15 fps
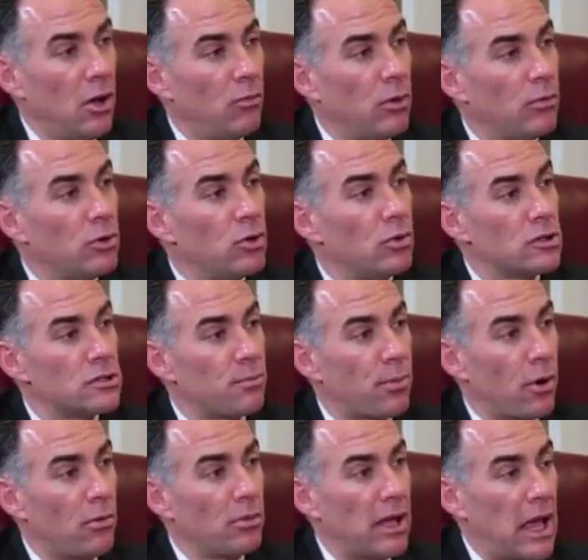We would do a
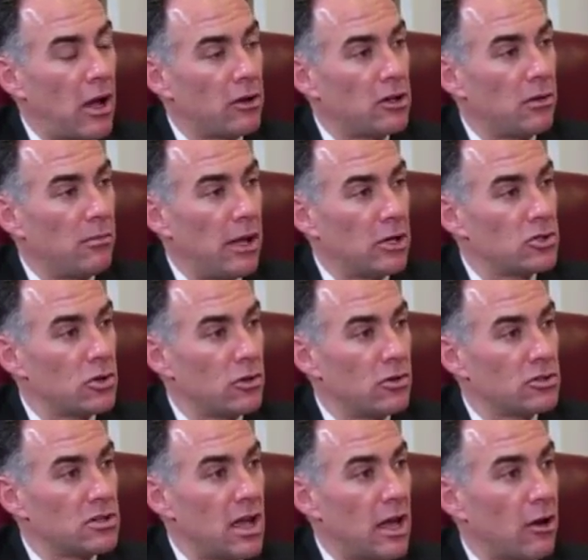sperm count to make sure
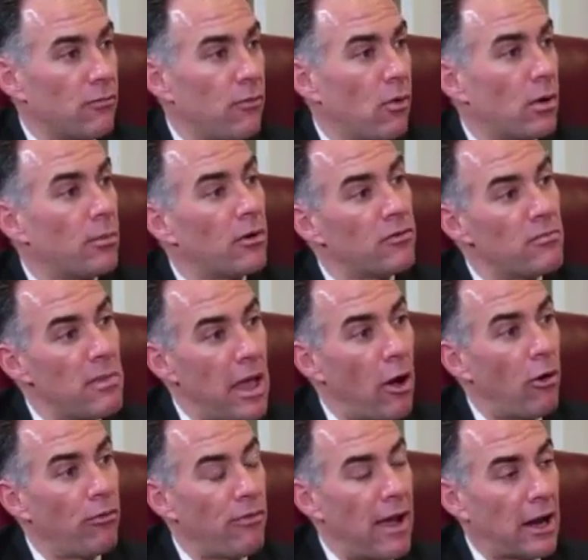there's not a form of
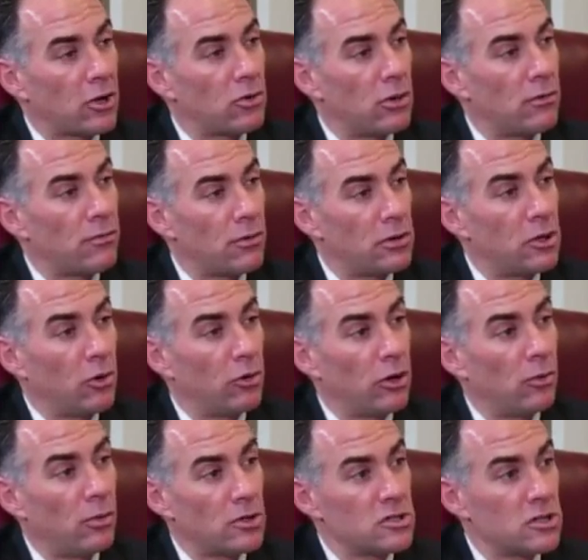male factor infertility
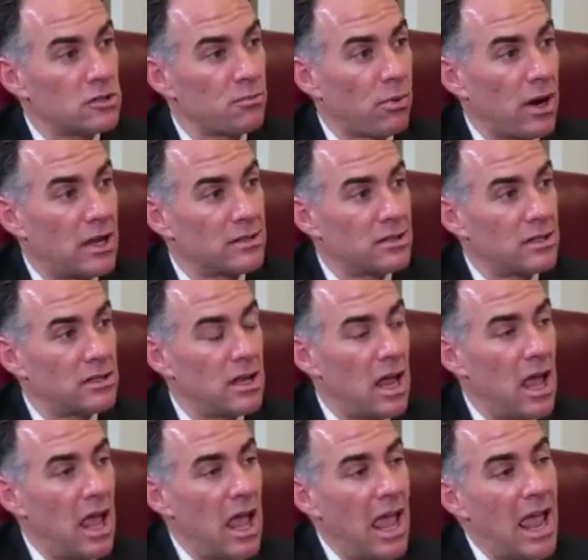which is present.
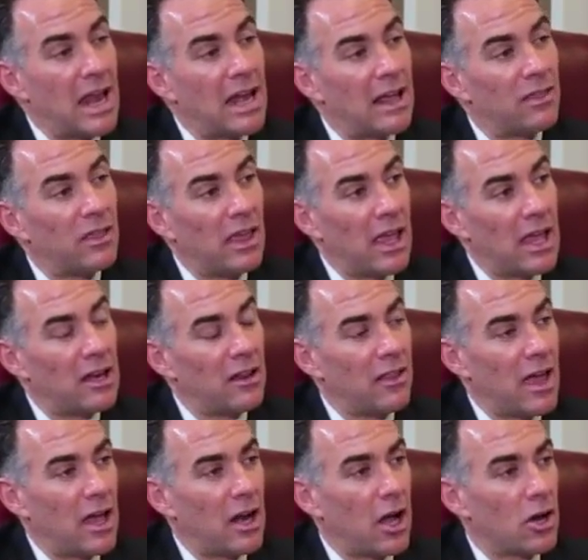And at the end of
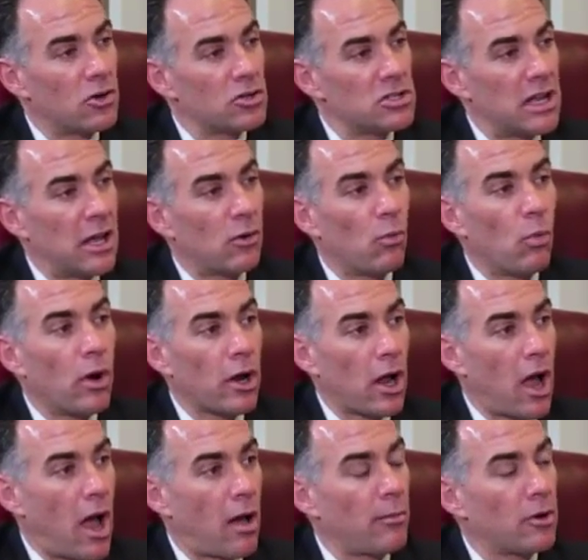that, understand what
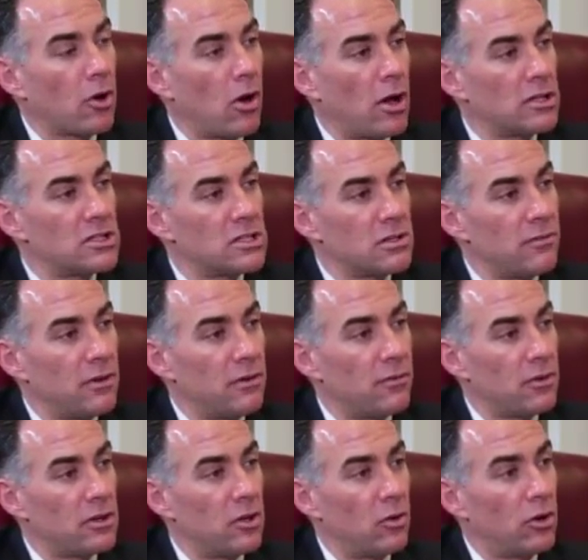common causes of
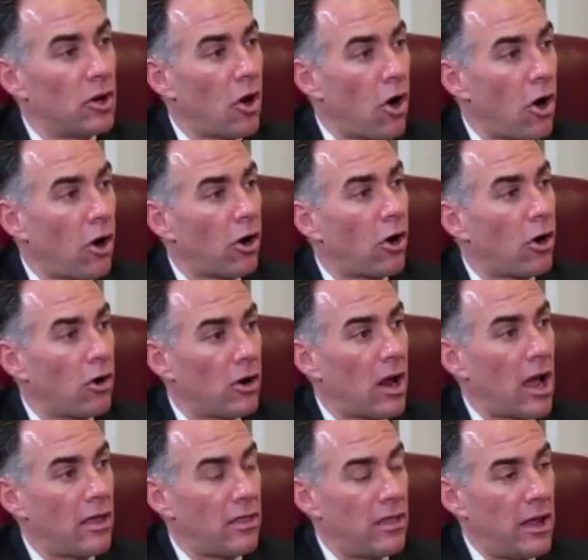infertility are or
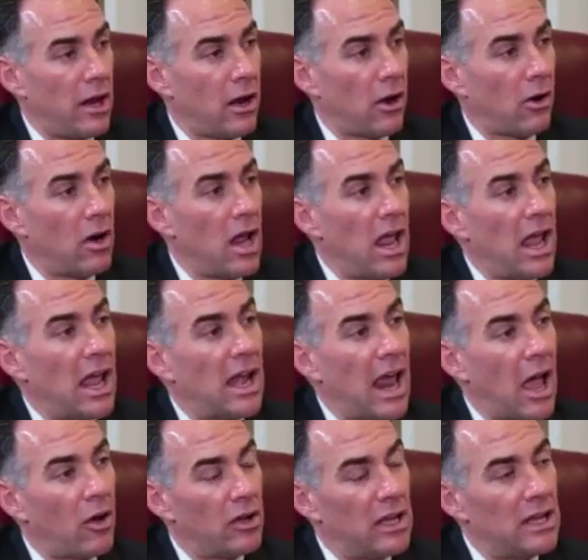not there and
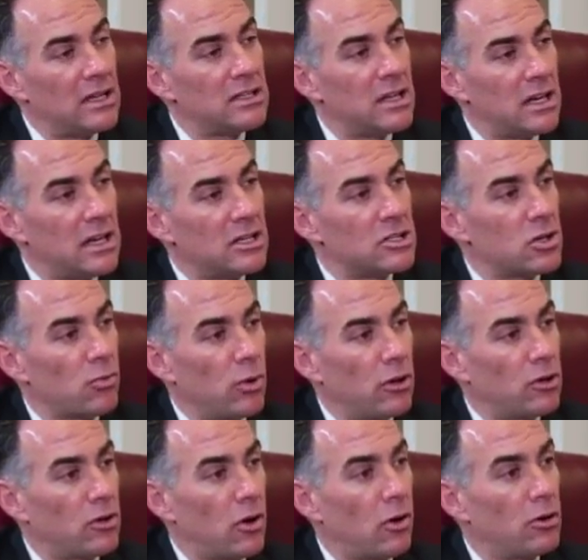how easy it is to
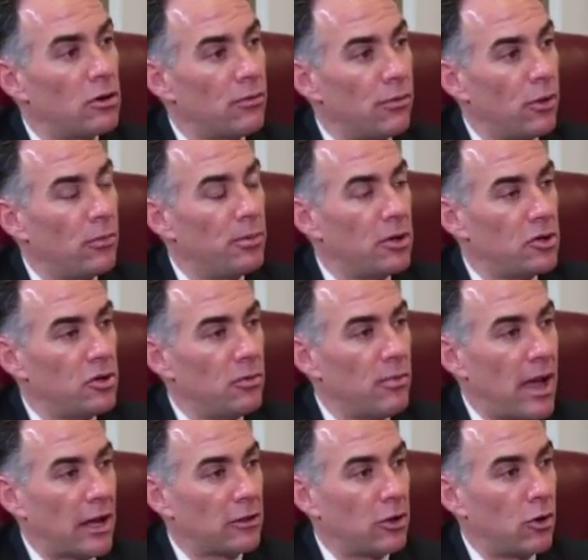return the fallopian tube
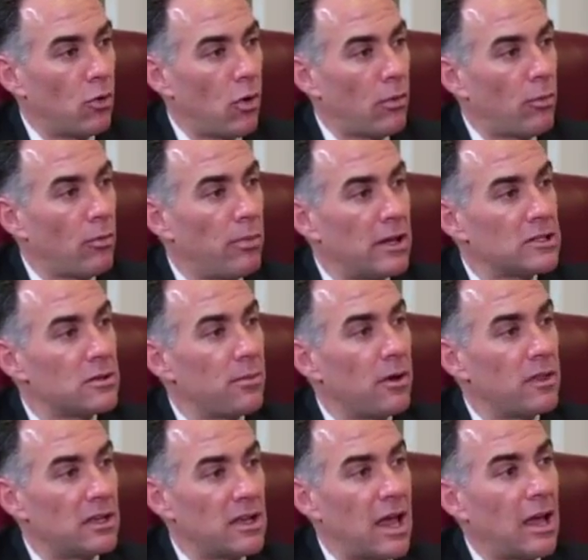back to normal based
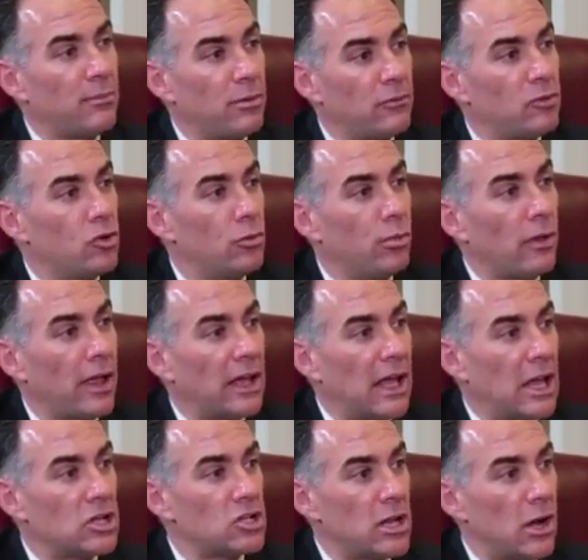upon the type of tubal
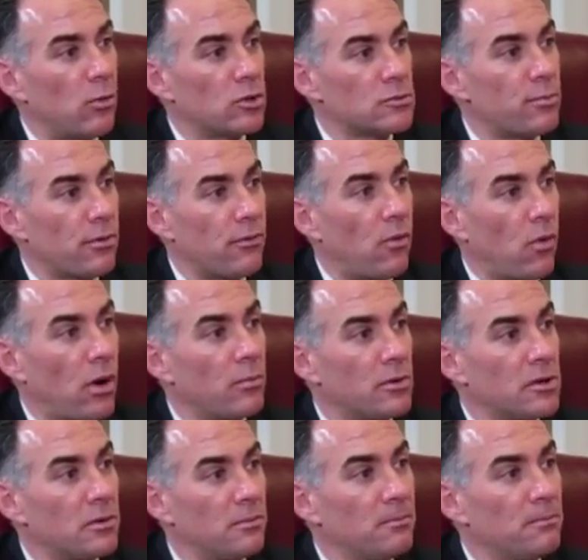ligation that was performed.